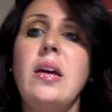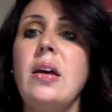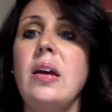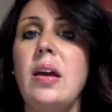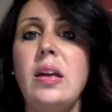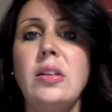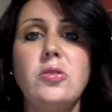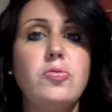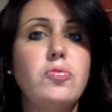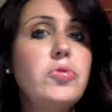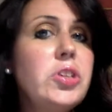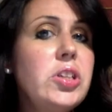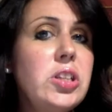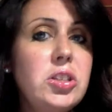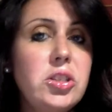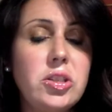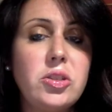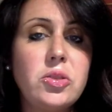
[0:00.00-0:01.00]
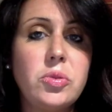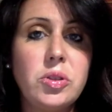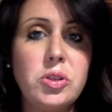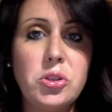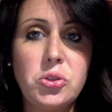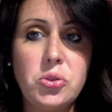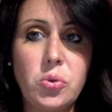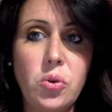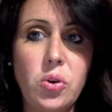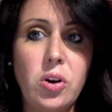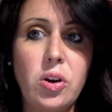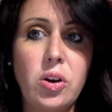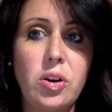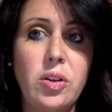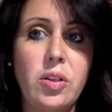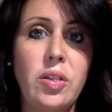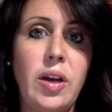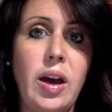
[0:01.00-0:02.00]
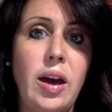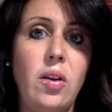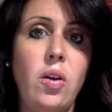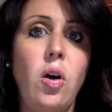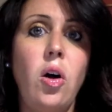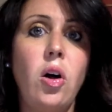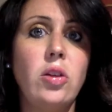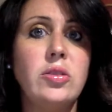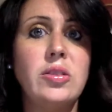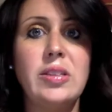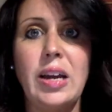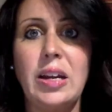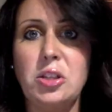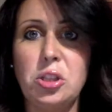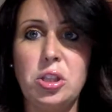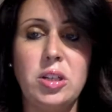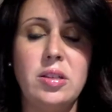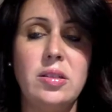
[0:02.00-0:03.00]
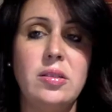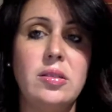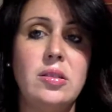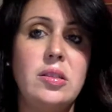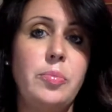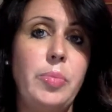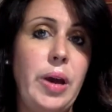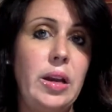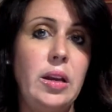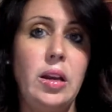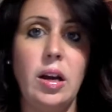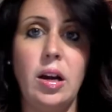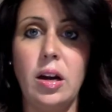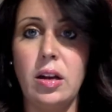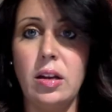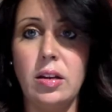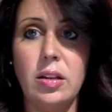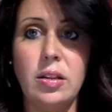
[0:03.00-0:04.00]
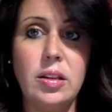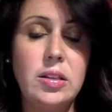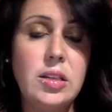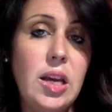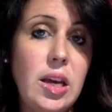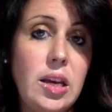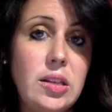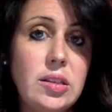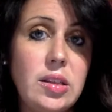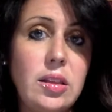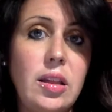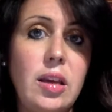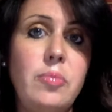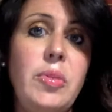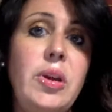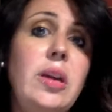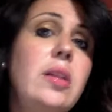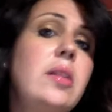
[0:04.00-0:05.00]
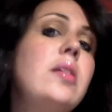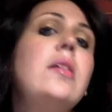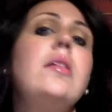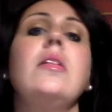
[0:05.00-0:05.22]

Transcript: It's really just to ensure that all sections, depending on the days that they meet,